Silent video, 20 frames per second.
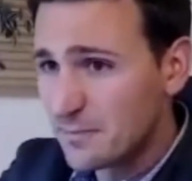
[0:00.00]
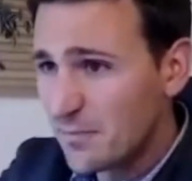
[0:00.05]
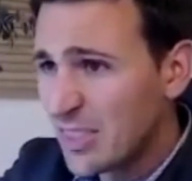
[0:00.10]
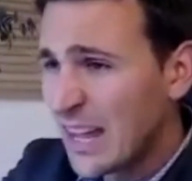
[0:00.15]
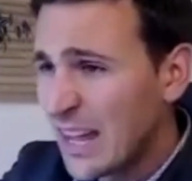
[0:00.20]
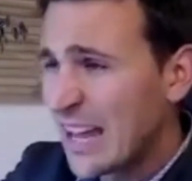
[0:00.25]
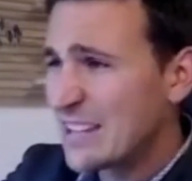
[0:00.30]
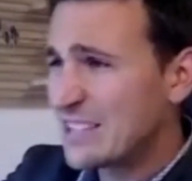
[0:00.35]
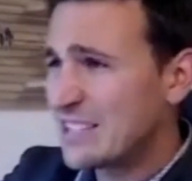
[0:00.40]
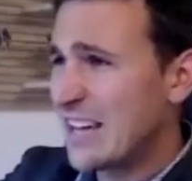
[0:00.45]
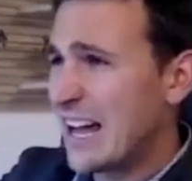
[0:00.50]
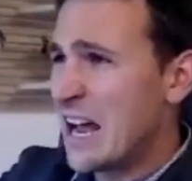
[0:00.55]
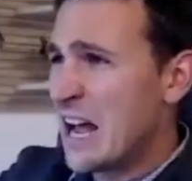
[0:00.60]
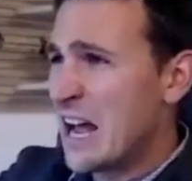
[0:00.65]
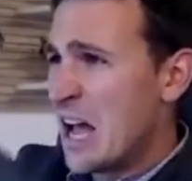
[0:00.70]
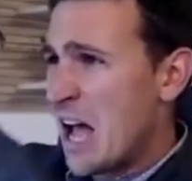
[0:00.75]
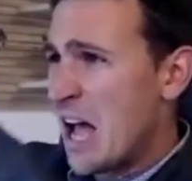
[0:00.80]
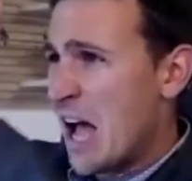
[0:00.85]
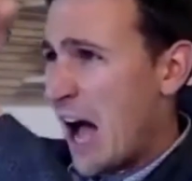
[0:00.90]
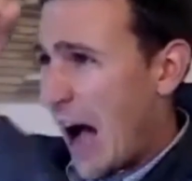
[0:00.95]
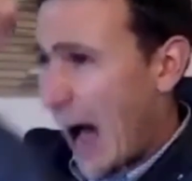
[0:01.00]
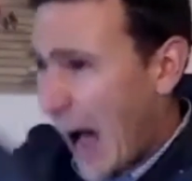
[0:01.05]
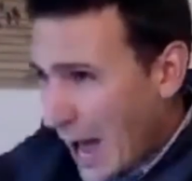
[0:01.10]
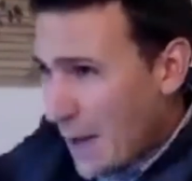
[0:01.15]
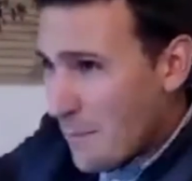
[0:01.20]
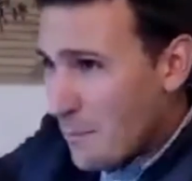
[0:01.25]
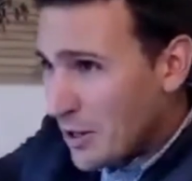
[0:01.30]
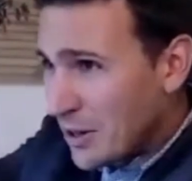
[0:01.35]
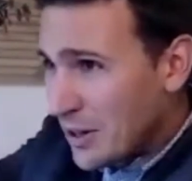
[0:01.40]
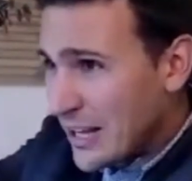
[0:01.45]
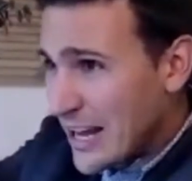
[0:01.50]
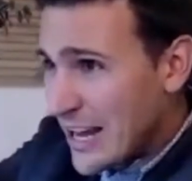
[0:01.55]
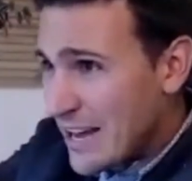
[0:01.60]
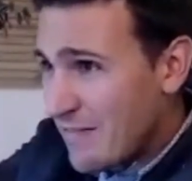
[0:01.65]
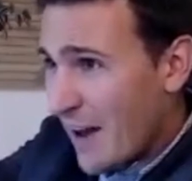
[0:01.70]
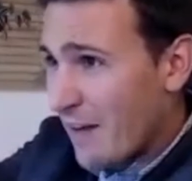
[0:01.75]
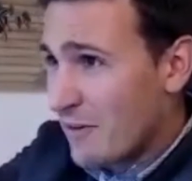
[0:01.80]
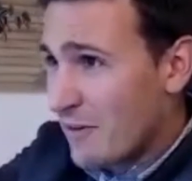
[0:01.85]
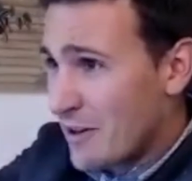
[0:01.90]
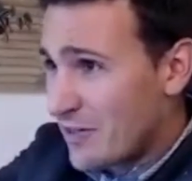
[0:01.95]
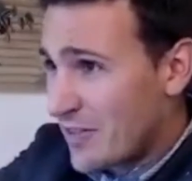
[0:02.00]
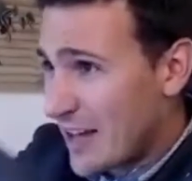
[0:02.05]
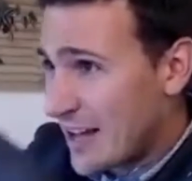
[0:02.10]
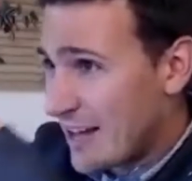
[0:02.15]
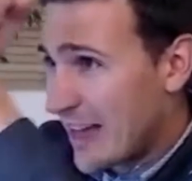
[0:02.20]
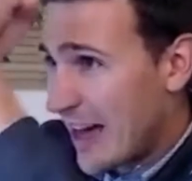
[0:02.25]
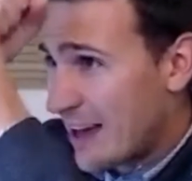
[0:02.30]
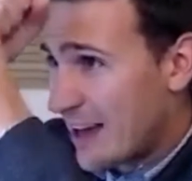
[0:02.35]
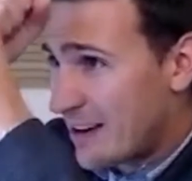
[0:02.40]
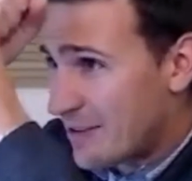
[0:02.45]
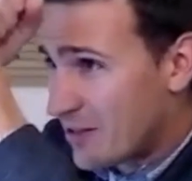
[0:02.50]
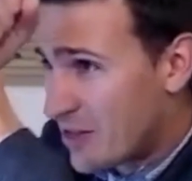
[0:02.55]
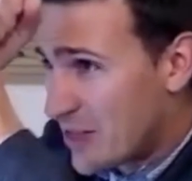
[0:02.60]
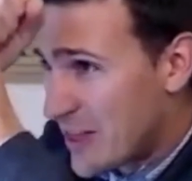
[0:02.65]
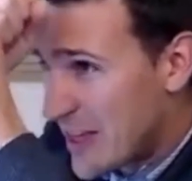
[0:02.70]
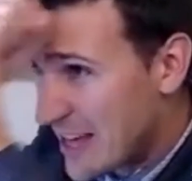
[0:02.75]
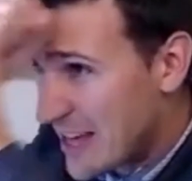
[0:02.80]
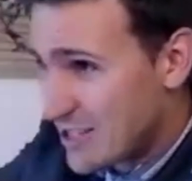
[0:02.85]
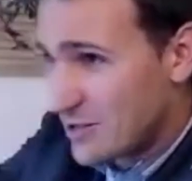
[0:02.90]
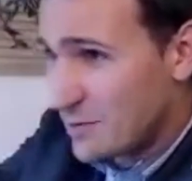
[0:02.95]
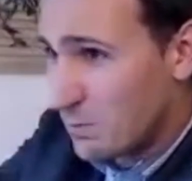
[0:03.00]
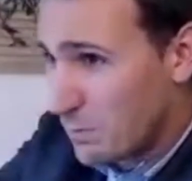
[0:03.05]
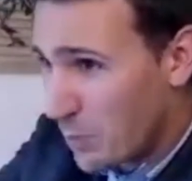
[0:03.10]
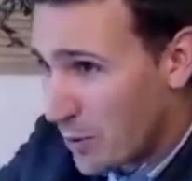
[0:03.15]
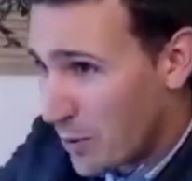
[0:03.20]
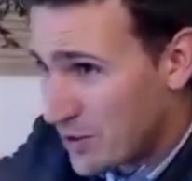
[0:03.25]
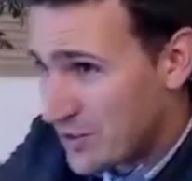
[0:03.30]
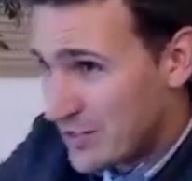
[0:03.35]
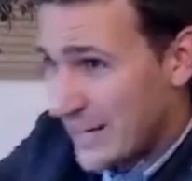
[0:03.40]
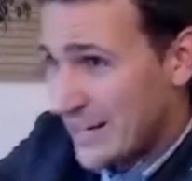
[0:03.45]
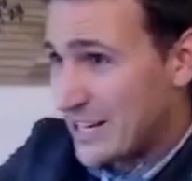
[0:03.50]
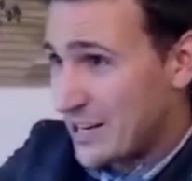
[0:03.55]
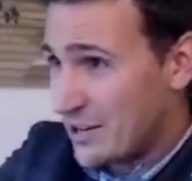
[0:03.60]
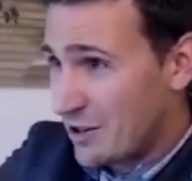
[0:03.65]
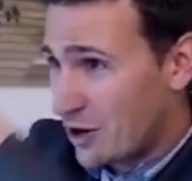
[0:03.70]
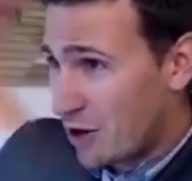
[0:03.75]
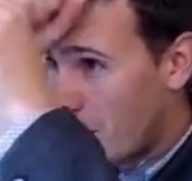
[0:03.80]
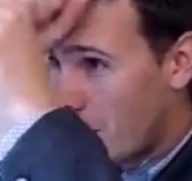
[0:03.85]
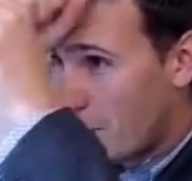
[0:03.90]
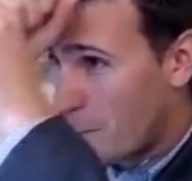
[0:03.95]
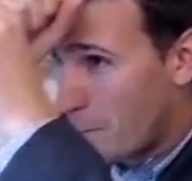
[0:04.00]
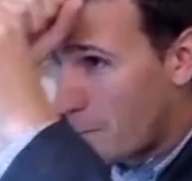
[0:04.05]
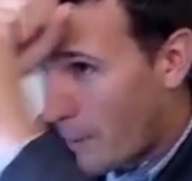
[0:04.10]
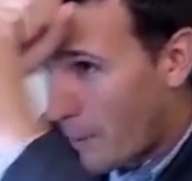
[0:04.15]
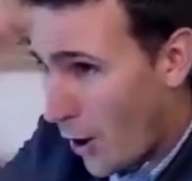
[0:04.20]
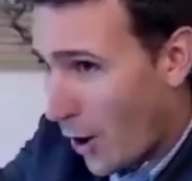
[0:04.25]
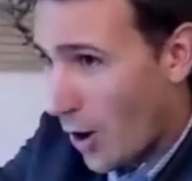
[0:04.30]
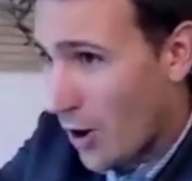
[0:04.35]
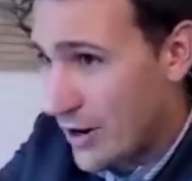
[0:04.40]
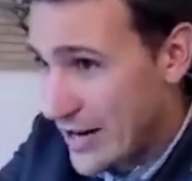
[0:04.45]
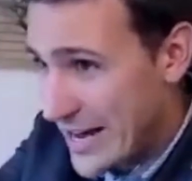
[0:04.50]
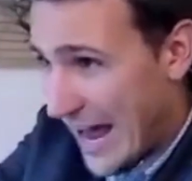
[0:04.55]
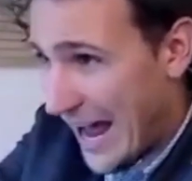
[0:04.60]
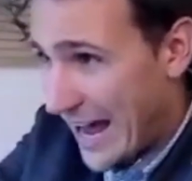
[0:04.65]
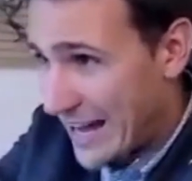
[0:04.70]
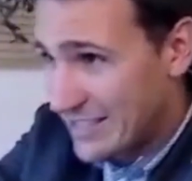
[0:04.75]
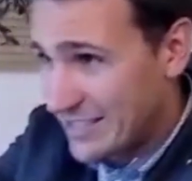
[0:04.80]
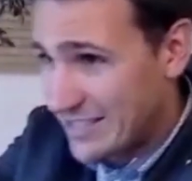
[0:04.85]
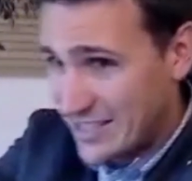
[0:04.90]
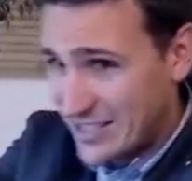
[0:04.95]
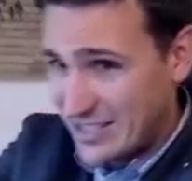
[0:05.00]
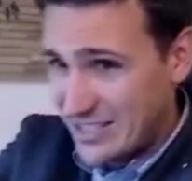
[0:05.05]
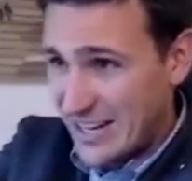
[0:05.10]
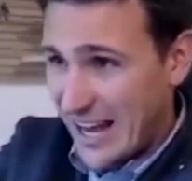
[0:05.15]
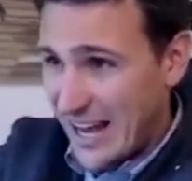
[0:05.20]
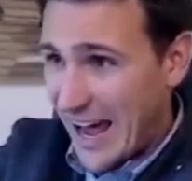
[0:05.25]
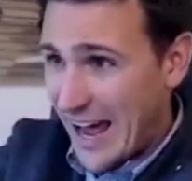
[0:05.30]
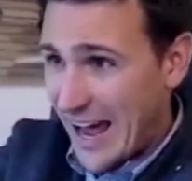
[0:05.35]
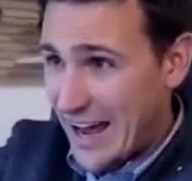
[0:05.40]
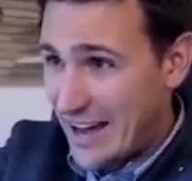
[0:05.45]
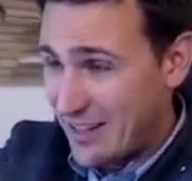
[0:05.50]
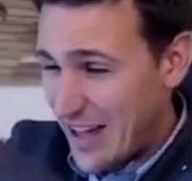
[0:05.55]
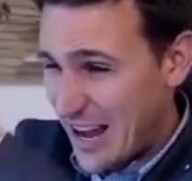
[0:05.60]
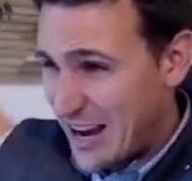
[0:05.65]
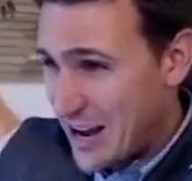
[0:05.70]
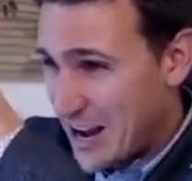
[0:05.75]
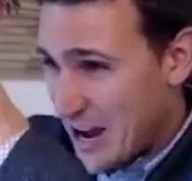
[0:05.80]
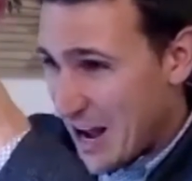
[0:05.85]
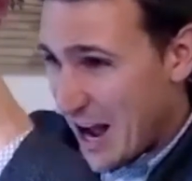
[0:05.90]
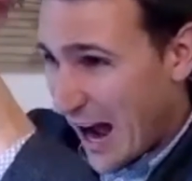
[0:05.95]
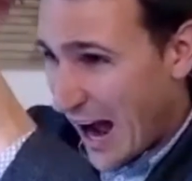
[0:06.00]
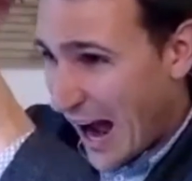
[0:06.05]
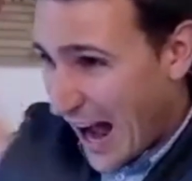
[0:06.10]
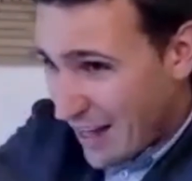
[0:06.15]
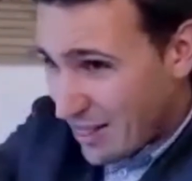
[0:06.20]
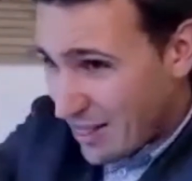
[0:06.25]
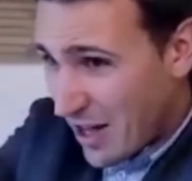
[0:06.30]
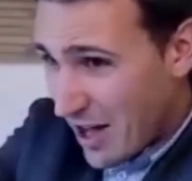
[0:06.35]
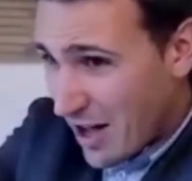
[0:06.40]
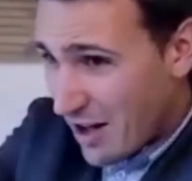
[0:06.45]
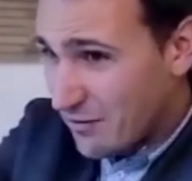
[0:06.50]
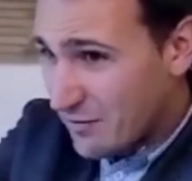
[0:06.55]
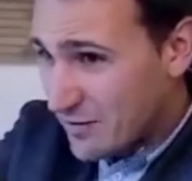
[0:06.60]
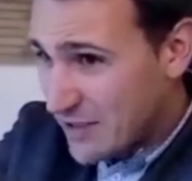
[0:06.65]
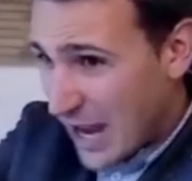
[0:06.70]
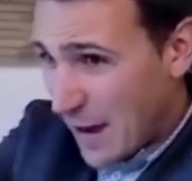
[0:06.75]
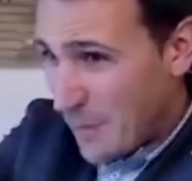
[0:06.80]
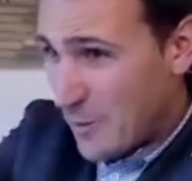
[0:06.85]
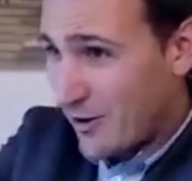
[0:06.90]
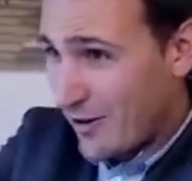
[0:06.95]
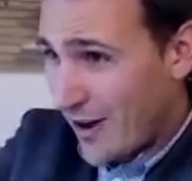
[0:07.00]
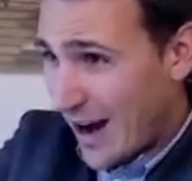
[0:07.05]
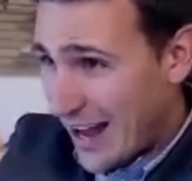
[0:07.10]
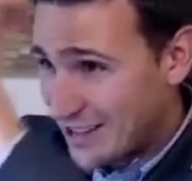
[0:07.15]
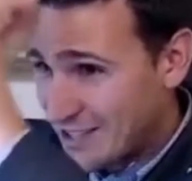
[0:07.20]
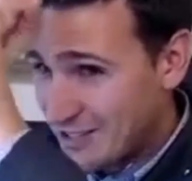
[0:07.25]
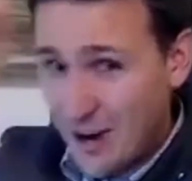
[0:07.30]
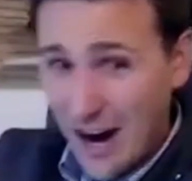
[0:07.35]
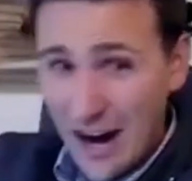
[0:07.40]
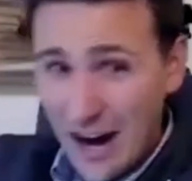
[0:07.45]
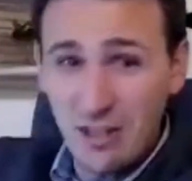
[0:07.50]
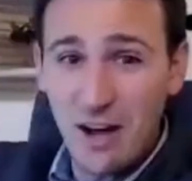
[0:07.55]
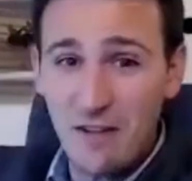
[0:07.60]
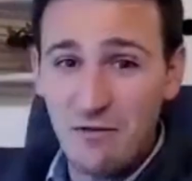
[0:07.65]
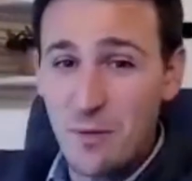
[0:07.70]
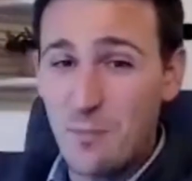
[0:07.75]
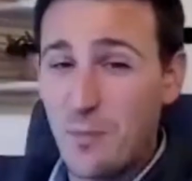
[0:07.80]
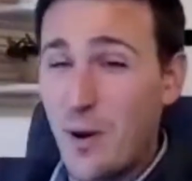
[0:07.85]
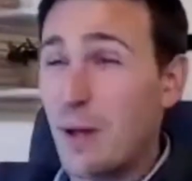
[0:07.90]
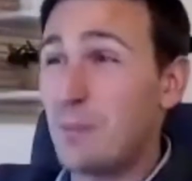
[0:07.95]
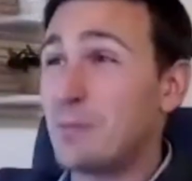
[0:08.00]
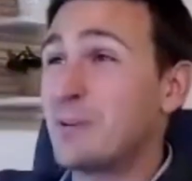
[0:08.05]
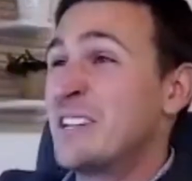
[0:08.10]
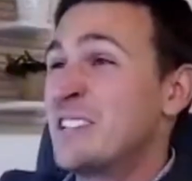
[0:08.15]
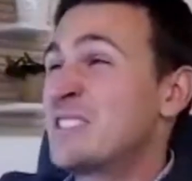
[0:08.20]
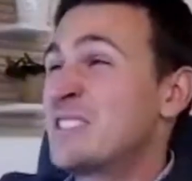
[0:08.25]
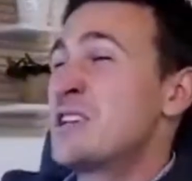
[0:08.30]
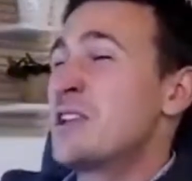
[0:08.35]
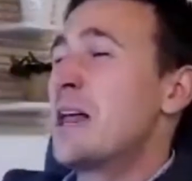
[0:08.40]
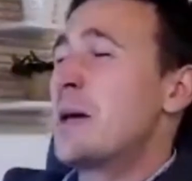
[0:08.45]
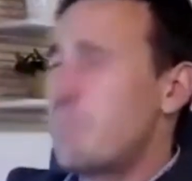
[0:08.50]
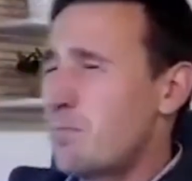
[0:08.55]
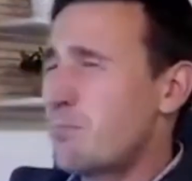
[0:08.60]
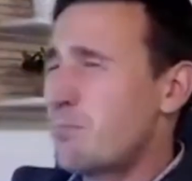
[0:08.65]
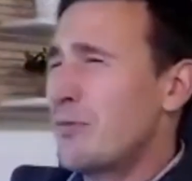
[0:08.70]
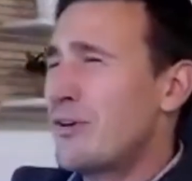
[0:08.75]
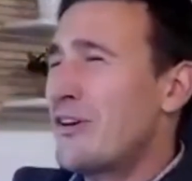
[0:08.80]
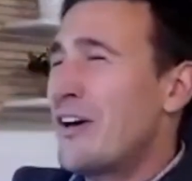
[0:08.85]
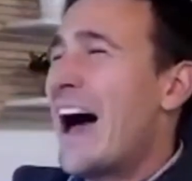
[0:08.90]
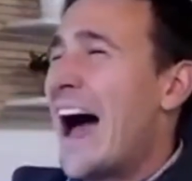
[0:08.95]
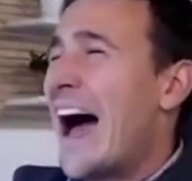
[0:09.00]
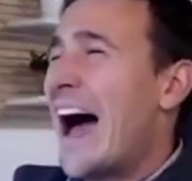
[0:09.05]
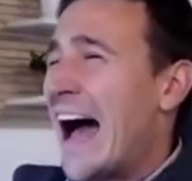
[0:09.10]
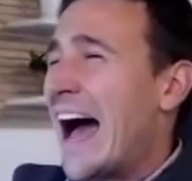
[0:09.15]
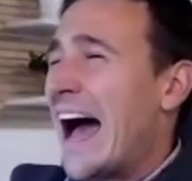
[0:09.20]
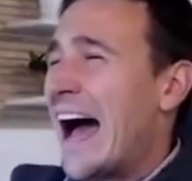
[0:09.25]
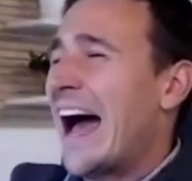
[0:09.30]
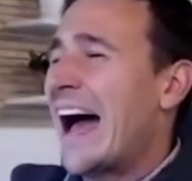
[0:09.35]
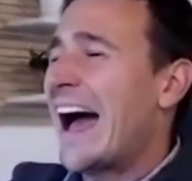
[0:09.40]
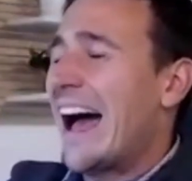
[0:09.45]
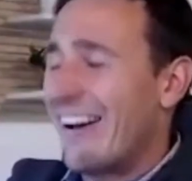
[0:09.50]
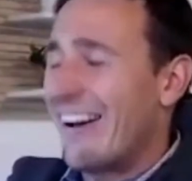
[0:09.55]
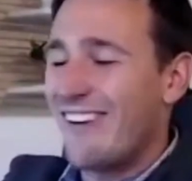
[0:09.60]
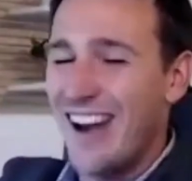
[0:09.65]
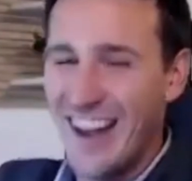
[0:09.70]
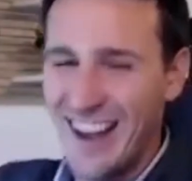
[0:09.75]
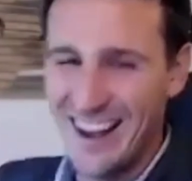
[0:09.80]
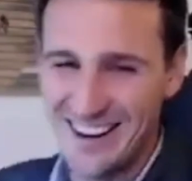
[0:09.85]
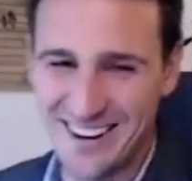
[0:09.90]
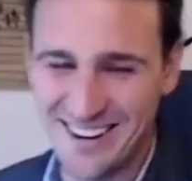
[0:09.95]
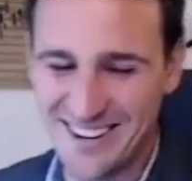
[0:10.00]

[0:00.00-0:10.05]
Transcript: and say, I believe everything that this particular party has to say, like, I love Democrats or I love Republicans, and you're like, blah, right?